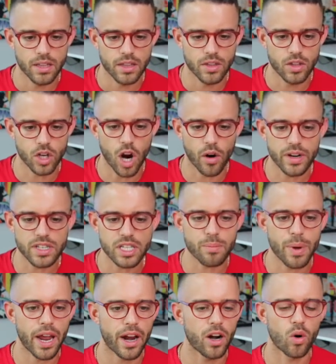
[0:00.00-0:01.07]
The currency
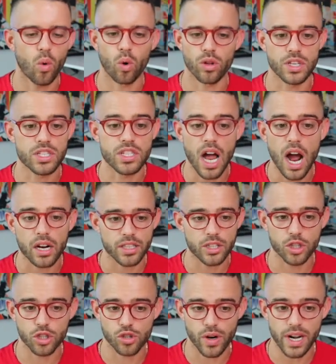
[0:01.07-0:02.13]
pair or the stock that
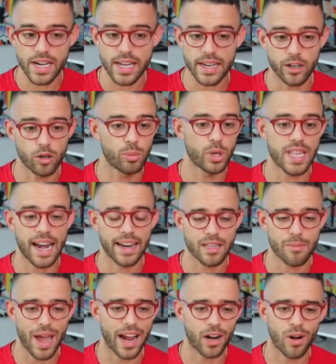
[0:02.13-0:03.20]
you're trading, it'll put that in the
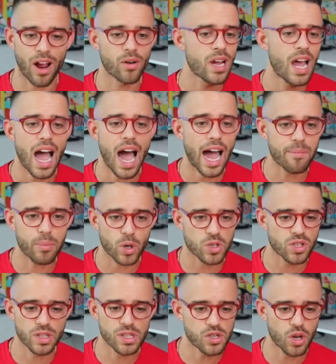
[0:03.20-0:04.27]
background. I
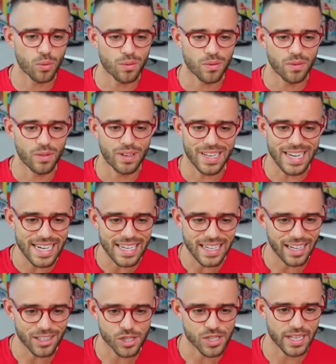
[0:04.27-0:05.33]
personally don't need it. I
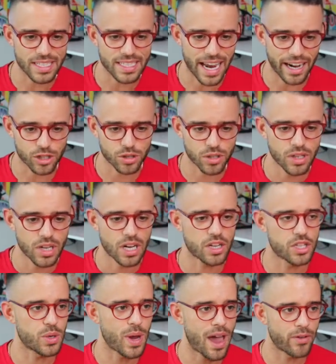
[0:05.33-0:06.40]
just think it's extra
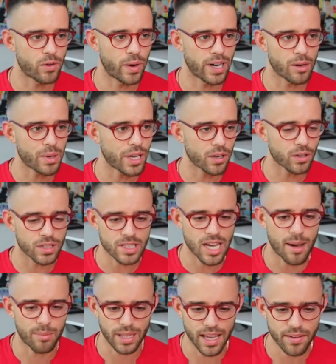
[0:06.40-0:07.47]
because you have it right up here in the
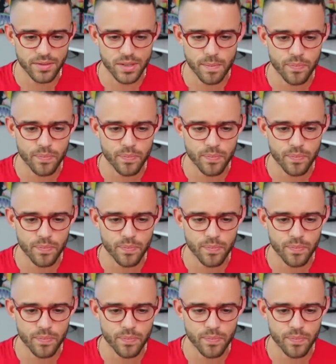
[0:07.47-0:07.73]
top left.